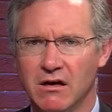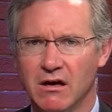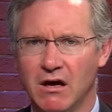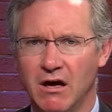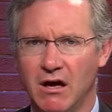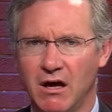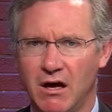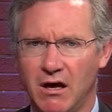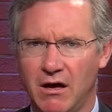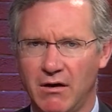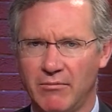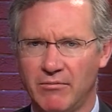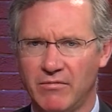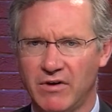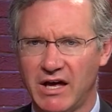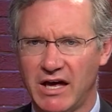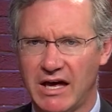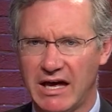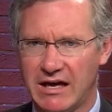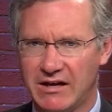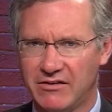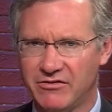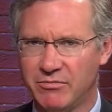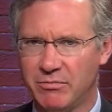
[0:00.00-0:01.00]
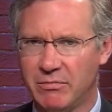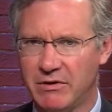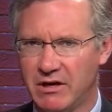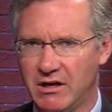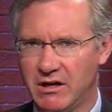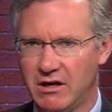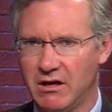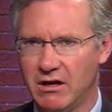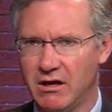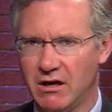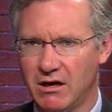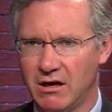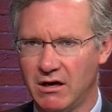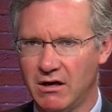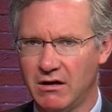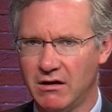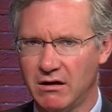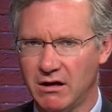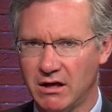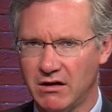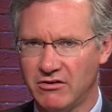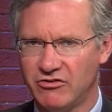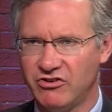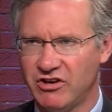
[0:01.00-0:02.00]
has been
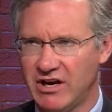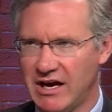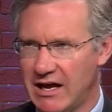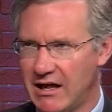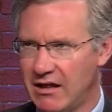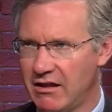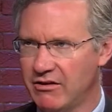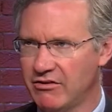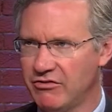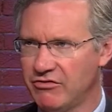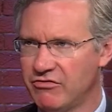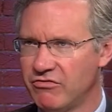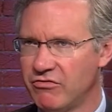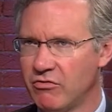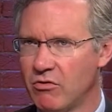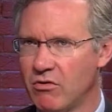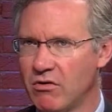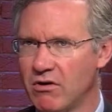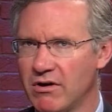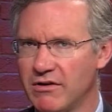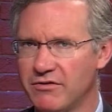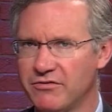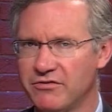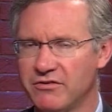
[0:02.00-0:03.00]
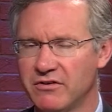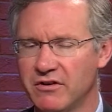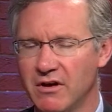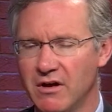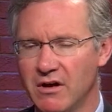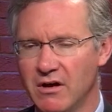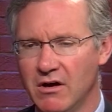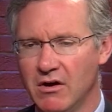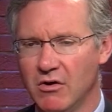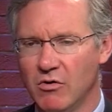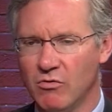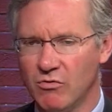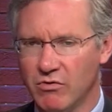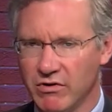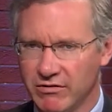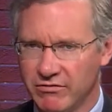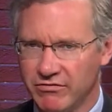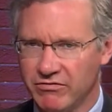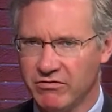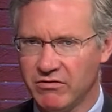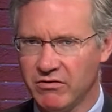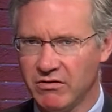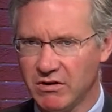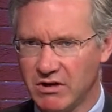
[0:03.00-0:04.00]
a challenge for us.
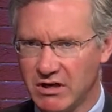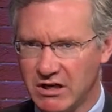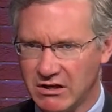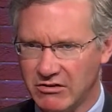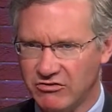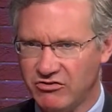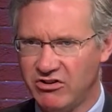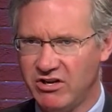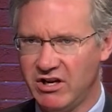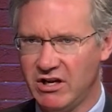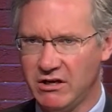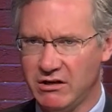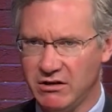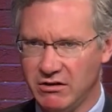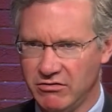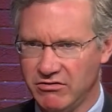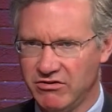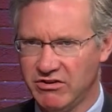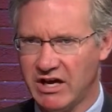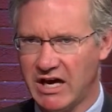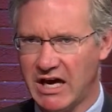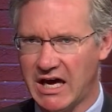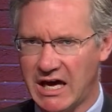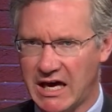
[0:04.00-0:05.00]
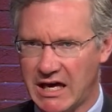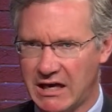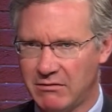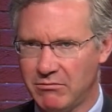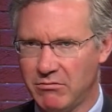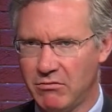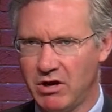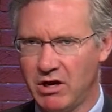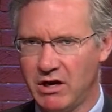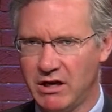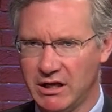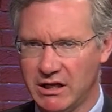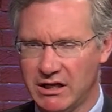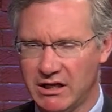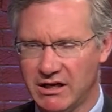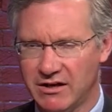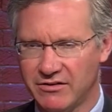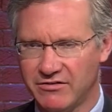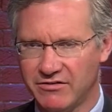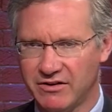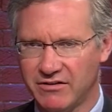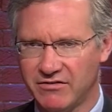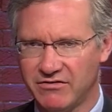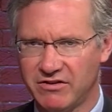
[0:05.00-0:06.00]
We've continued to add money, and
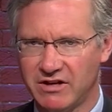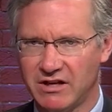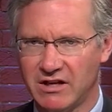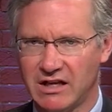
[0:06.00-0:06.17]
as I said